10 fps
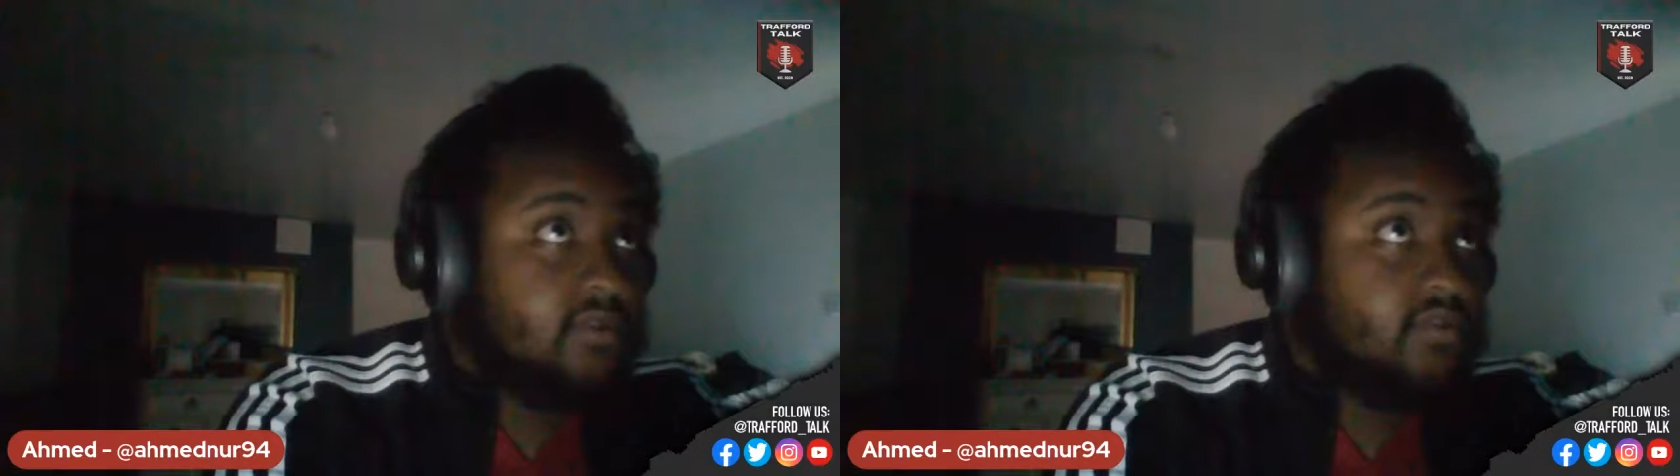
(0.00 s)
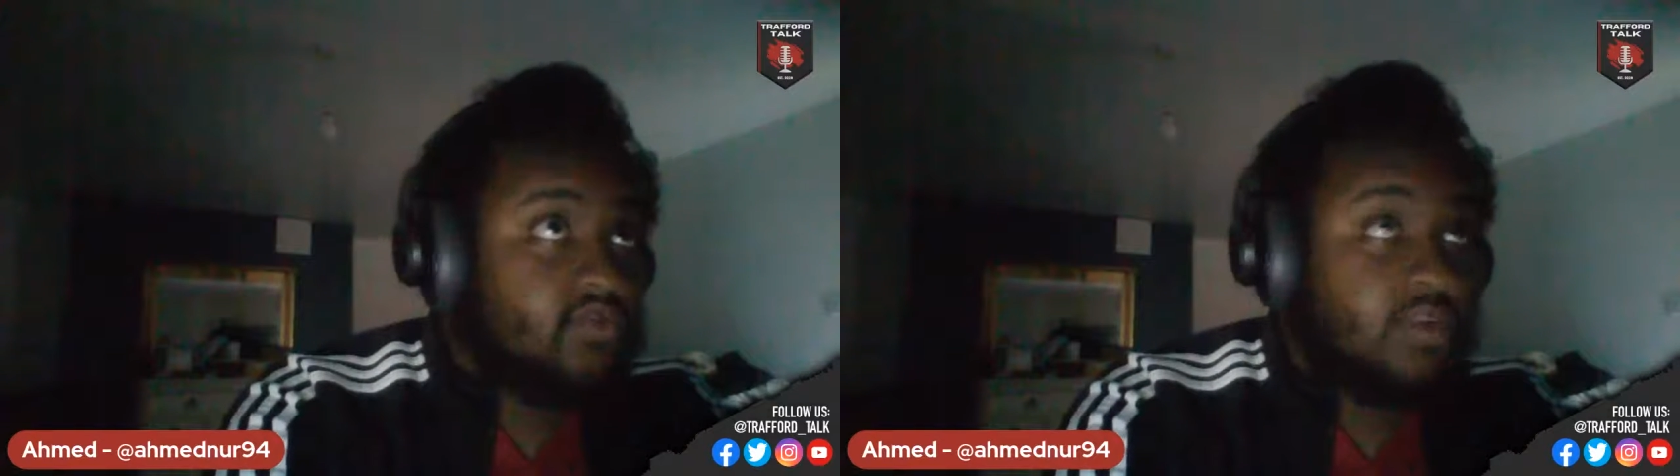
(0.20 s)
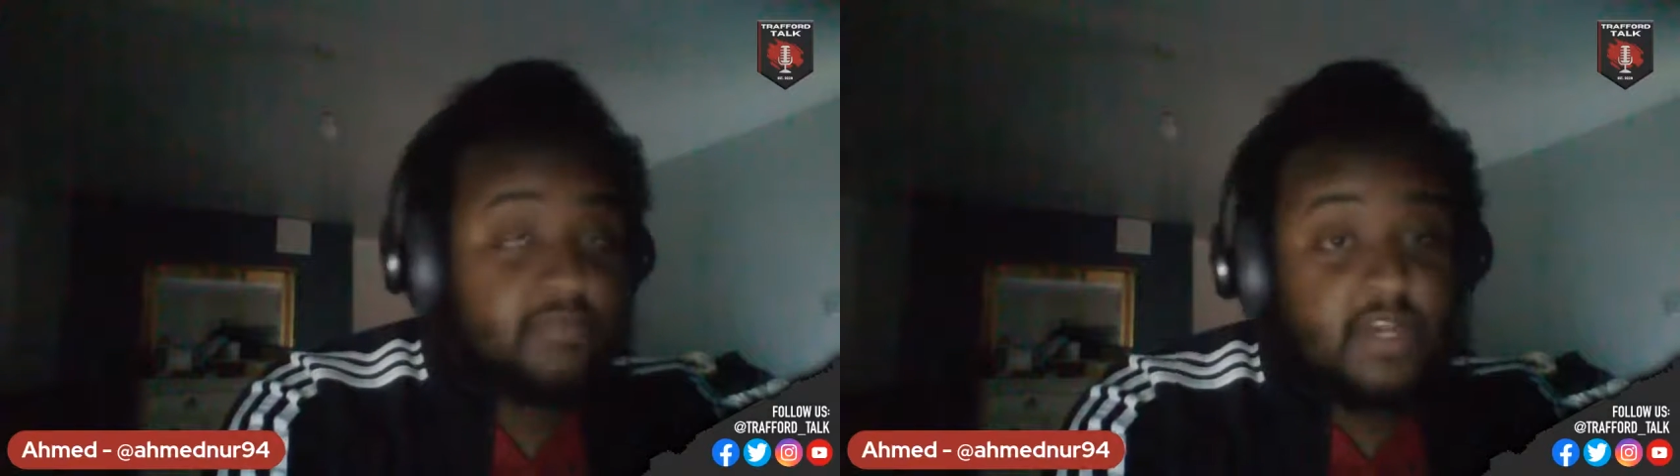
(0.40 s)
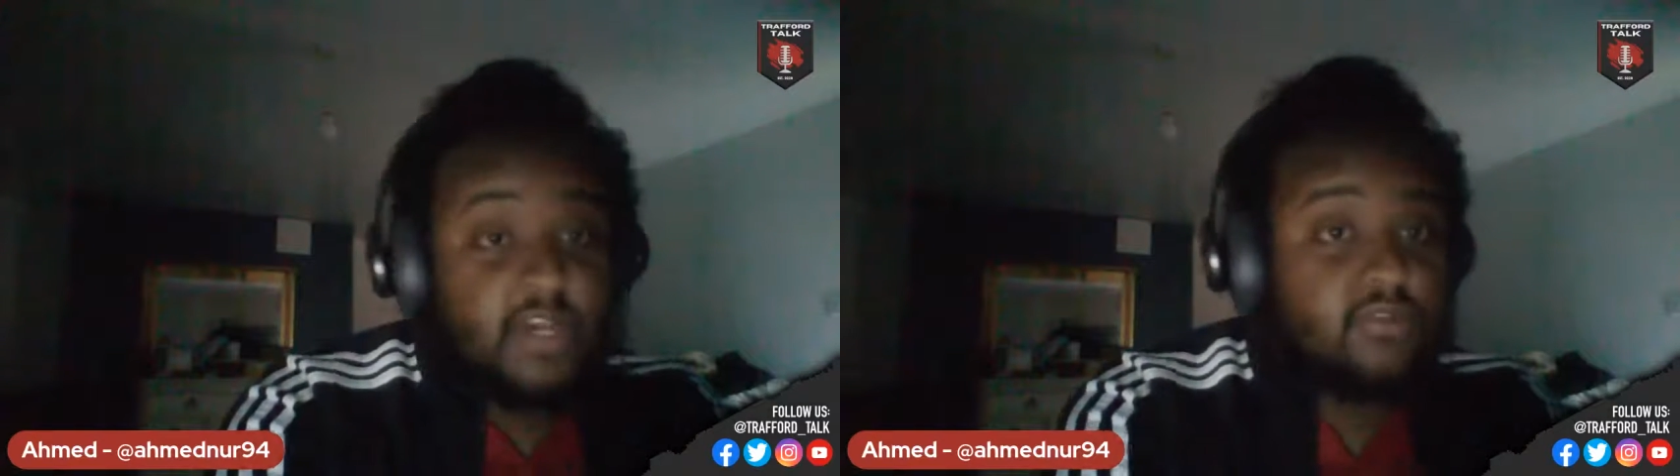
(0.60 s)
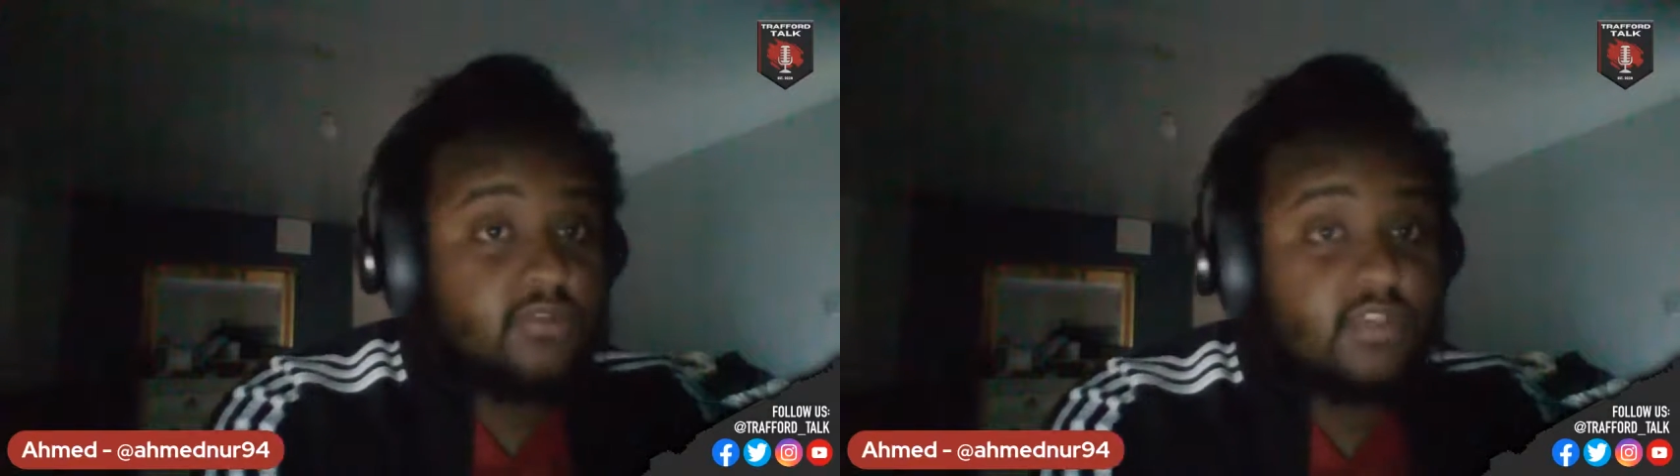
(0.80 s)
strip
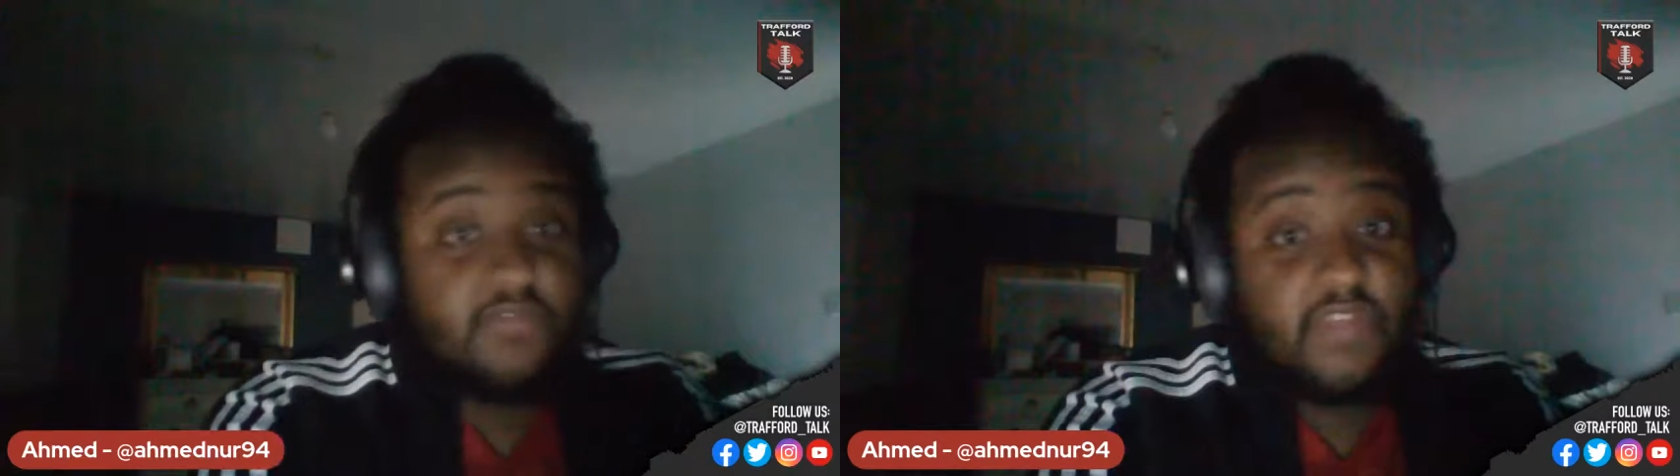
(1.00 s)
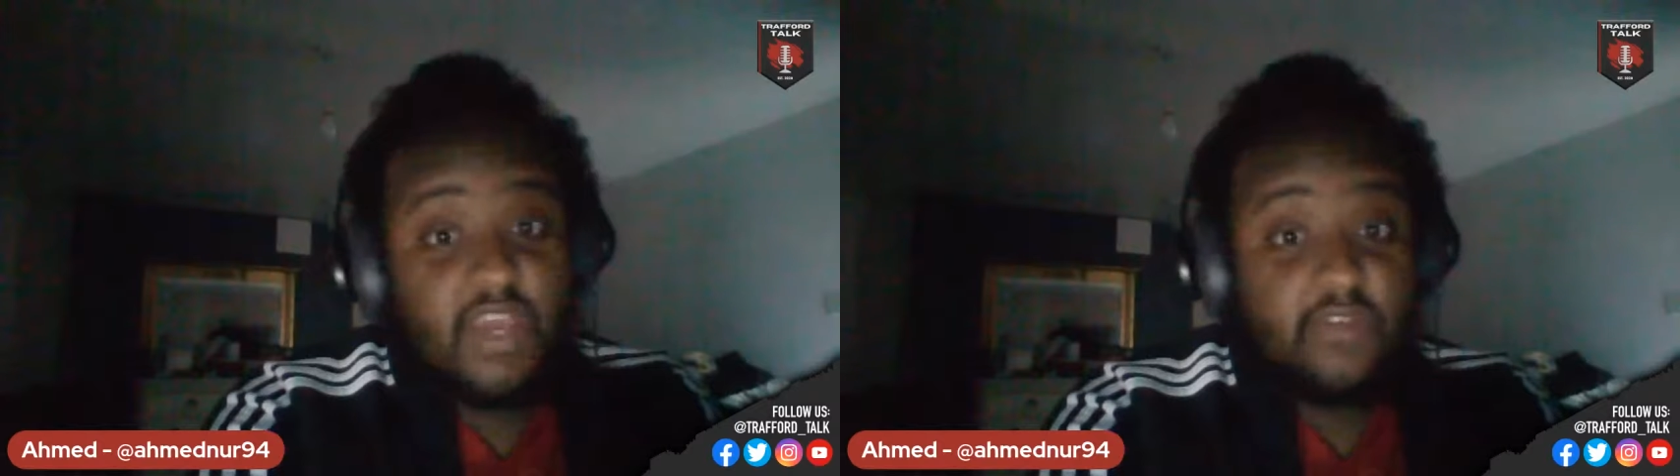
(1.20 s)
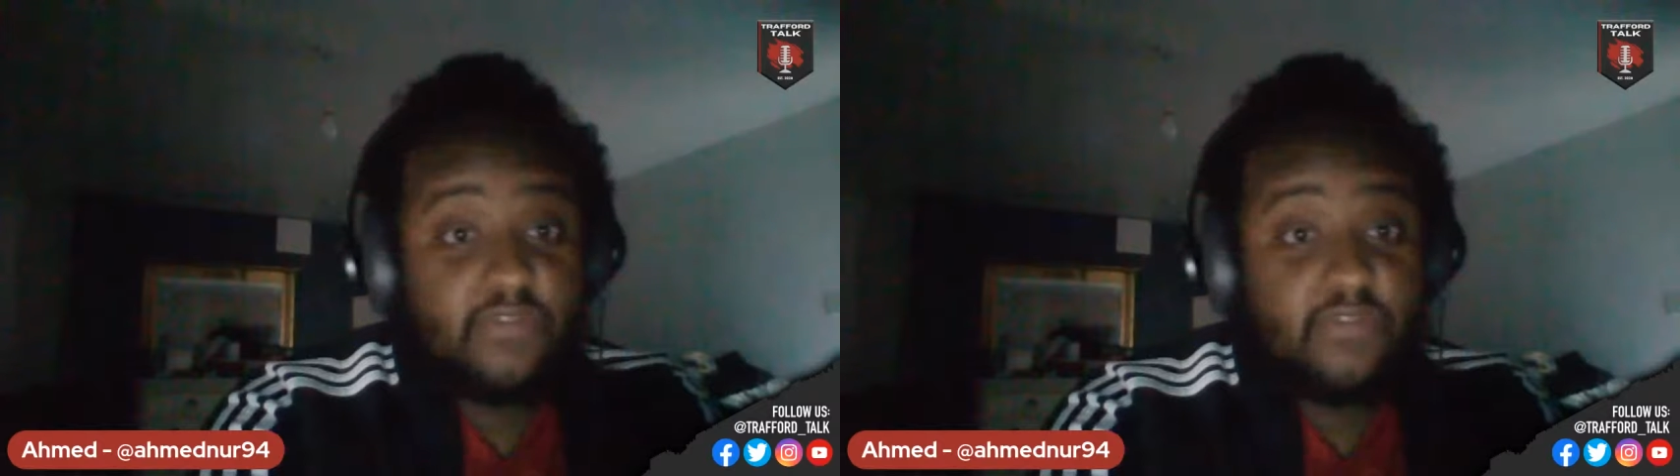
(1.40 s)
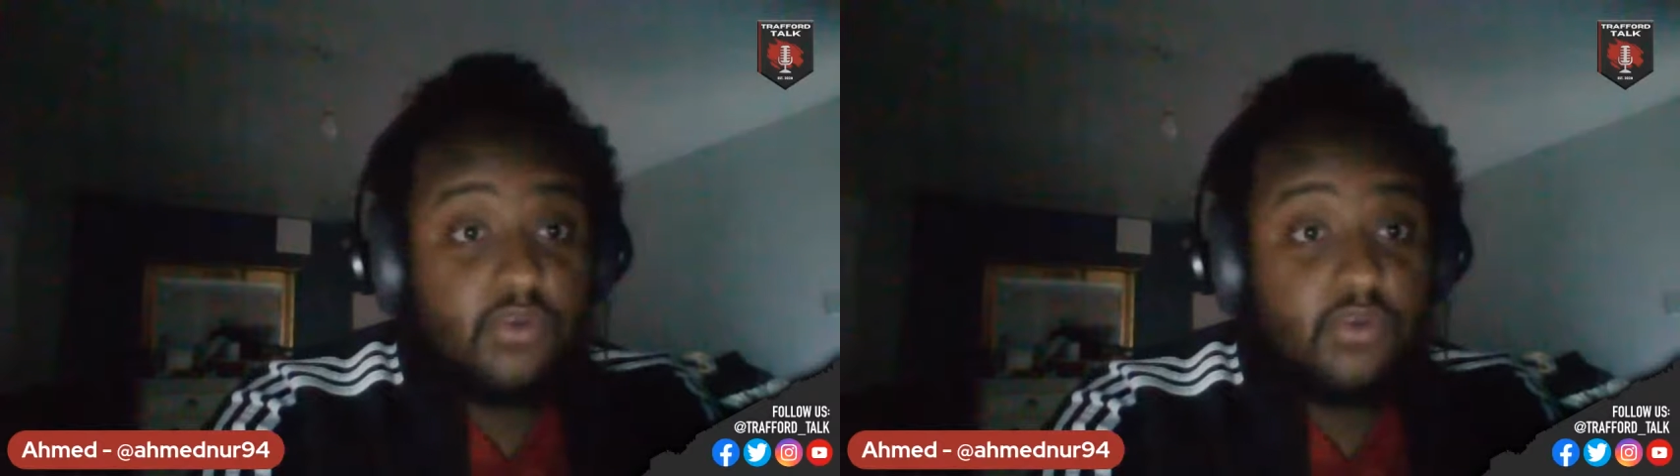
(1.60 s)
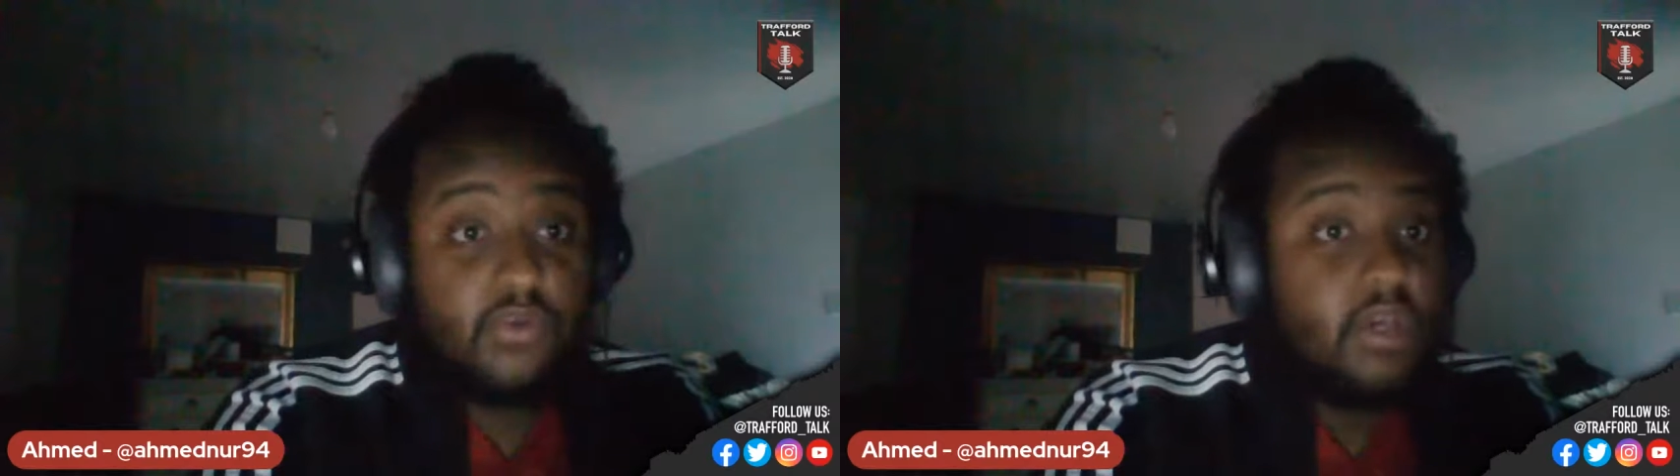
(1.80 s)
titles if they have
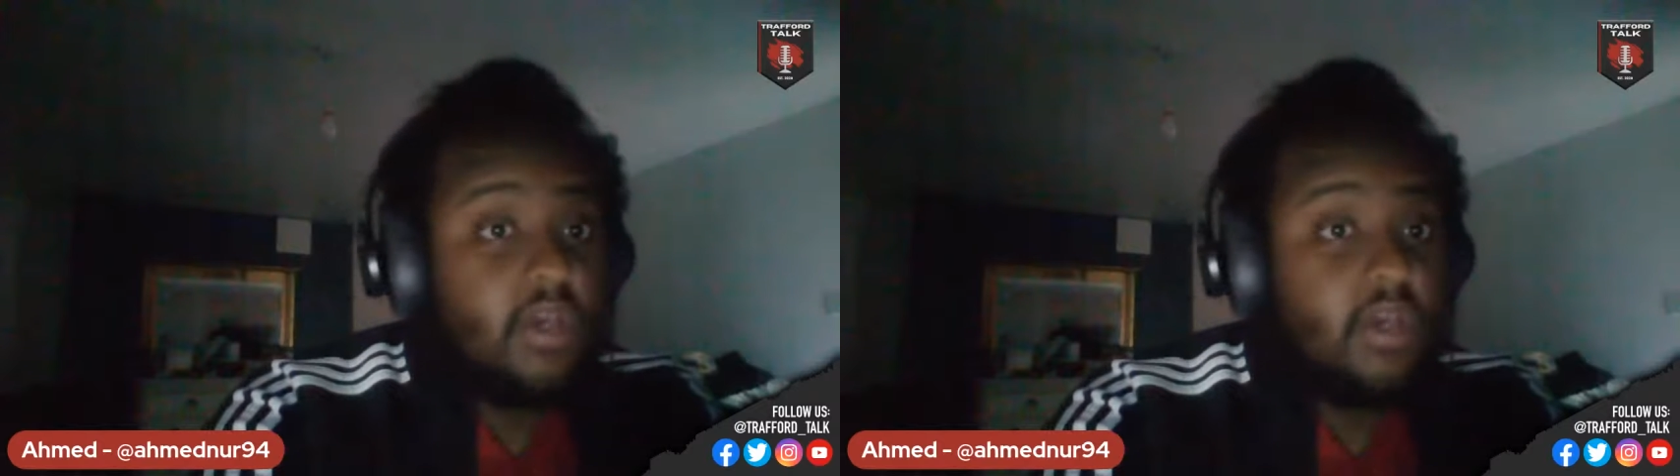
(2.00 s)
to.